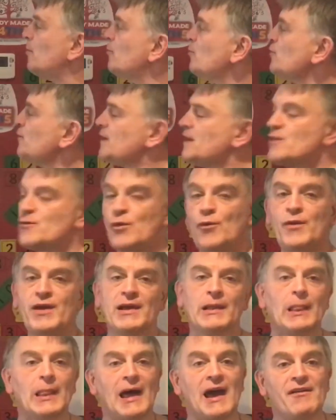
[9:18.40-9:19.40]
Moving into a
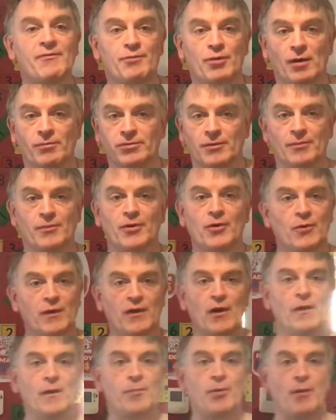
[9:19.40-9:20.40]
real life problem,
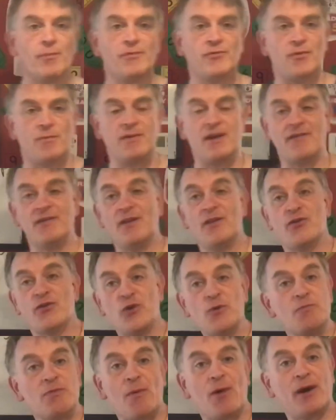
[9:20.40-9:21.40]
with all the problems we've been having in the
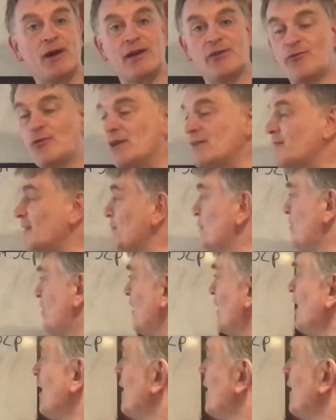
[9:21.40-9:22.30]
supermarkets recently with